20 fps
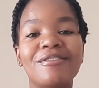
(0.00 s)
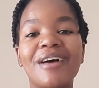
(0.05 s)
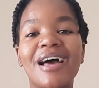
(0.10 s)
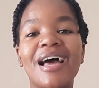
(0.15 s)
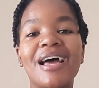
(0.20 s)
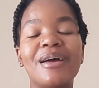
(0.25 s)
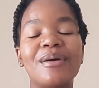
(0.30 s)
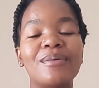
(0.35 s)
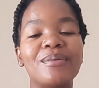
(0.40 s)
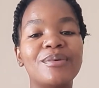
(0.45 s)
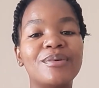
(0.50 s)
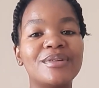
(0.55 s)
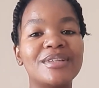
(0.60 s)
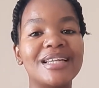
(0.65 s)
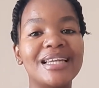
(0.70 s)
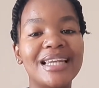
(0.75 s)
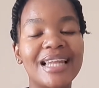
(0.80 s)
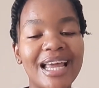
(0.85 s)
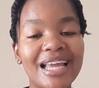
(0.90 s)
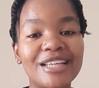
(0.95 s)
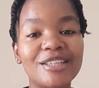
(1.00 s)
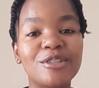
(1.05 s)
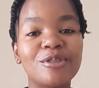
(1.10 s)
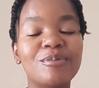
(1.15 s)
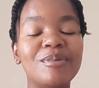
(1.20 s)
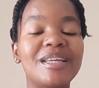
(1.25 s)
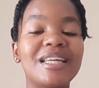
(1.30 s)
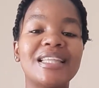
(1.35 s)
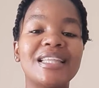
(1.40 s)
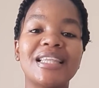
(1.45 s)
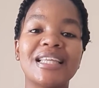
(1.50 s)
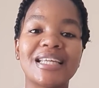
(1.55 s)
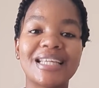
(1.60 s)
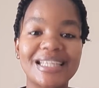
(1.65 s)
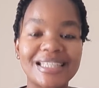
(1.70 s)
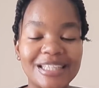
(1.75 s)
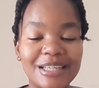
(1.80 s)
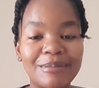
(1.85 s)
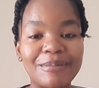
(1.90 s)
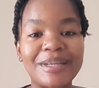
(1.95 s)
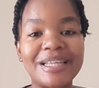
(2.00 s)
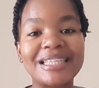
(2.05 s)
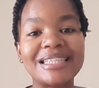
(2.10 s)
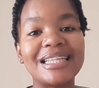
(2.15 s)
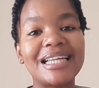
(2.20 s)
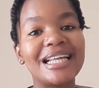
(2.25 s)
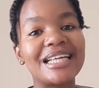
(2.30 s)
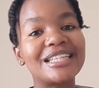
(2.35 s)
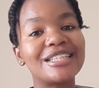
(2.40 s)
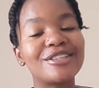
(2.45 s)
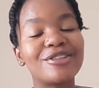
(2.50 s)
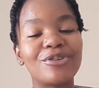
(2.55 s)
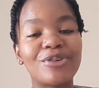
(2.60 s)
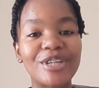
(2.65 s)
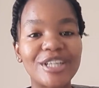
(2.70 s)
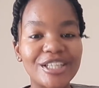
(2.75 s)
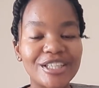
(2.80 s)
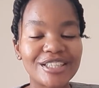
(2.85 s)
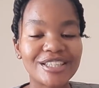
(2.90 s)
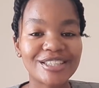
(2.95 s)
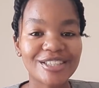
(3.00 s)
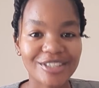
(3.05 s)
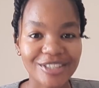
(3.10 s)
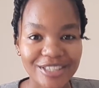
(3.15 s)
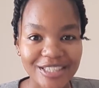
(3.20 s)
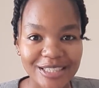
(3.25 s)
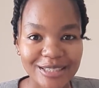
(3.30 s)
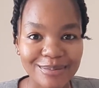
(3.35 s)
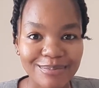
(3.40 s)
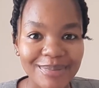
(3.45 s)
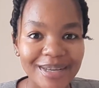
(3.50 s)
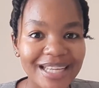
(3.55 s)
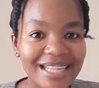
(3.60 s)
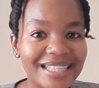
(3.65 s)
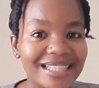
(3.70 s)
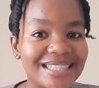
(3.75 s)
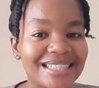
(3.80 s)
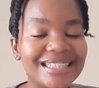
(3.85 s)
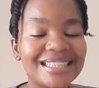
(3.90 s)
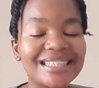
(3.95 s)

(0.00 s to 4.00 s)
I would like to be in the academic/research space.